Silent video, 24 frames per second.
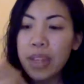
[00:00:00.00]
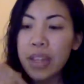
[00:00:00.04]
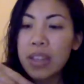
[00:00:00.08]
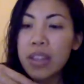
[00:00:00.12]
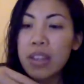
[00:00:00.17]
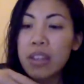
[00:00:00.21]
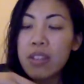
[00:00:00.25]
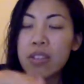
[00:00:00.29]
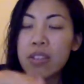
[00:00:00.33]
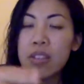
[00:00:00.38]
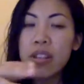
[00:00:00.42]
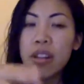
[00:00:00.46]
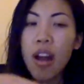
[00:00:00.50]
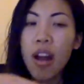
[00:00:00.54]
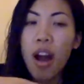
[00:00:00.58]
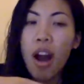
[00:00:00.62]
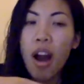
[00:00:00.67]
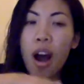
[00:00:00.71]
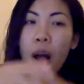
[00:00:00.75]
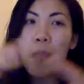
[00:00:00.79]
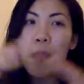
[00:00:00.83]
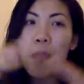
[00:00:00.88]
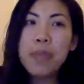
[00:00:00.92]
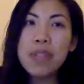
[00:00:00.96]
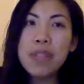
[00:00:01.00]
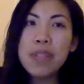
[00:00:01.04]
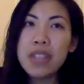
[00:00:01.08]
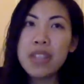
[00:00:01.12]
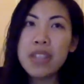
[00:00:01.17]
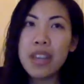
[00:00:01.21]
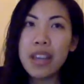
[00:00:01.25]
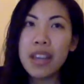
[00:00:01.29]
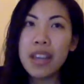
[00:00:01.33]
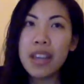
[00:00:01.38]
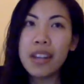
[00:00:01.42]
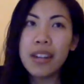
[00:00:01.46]
There's an
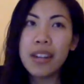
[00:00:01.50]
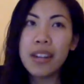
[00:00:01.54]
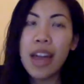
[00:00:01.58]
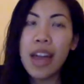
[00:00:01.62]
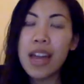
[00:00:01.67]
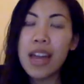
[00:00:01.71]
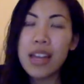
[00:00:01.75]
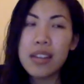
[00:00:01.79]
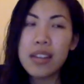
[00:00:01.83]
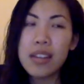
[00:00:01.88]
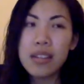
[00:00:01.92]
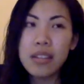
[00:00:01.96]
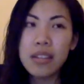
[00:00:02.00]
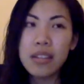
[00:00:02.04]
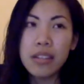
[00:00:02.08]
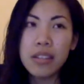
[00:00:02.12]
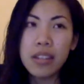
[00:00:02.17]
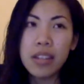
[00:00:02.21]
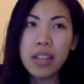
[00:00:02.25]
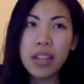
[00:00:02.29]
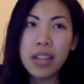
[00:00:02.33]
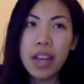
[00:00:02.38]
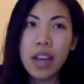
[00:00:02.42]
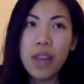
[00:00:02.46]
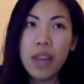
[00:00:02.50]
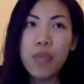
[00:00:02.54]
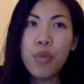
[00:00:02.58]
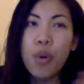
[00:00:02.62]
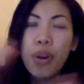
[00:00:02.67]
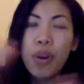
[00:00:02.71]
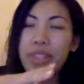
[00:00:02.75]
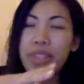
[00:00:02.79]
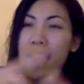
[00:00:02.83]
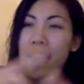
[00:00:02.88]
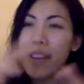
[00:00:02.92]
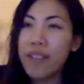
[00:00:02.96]
opposite end of
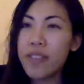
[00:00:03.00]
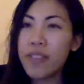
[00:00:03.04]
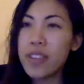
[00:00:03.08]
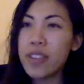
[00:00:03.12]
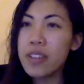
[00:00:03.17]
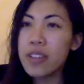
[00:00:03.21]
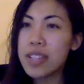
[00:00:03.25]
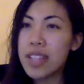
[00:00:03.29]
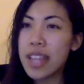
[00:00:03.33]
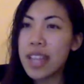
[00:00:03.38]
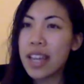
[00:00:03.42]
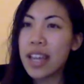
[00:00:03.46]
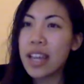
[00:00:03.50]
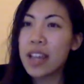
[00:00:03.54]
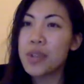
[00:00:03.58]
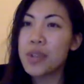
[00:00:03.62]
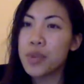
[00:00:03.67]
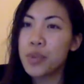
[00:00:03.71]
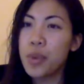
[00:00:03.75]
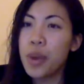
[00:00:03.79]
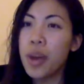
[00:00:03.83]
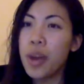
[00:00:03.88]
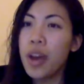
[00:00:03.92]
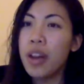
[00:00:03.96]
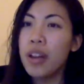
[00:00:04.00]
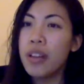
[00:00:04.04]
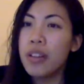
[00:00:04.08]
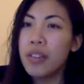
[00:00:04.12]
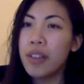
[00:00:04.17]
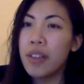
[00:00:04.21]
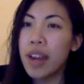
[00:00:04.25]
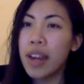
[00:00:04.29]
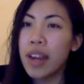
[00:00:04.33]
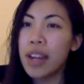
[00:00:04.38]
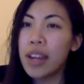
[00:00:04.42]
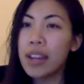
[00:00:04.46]
what that feels like as well,
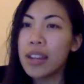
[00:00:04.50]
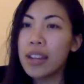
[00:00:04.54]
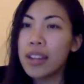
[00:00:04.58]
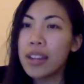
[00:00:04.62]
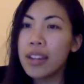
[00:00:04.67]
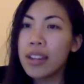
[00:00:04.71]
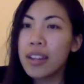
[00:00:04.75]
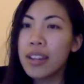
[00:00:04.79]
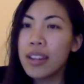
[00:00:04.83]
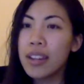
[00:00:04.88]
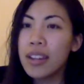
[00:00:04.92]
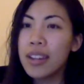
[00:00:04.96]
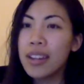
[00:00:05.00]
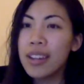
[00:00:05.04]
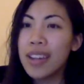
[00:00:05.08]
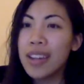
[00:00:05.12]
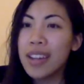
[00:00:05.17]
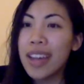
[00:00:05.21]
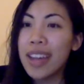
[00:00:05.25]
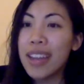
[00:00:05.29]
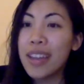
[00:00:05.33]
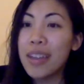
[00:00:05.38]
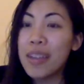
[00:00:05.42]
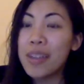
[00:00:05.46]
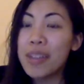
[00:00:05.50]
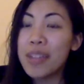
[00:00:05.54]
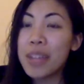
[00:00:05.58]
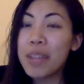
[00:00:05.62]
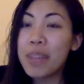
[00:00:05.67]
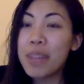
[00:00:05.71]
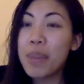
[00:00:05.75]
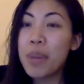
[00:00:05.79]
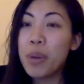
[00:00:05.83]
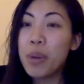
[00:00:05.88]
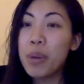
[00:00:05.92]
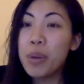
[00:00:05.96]
right? Yeah, that was
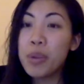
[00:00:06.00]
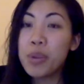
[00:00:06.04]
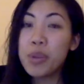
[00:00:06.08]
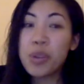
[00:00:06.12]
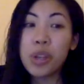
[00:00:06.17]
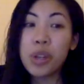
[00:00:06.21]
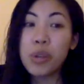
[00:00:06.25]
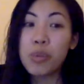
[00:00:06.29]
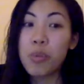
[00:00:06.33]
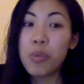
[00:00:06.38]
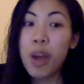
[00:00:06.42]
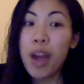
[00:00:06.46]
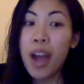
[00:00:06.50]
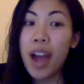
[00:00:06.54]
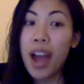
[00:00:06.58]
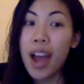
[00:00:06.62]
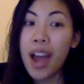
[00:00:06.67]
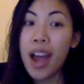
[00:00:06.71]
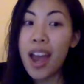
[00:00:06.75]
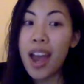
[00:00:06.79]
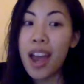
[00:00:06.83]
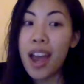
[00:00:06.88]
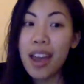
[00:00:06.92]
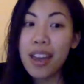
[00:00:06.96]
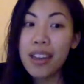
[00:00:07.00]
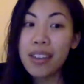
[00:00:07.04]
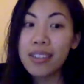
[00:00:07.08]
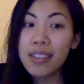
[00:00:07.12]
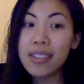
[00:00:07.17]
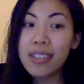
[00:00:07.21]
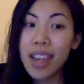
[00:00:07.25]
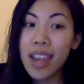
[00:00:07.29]
like poetry. Right?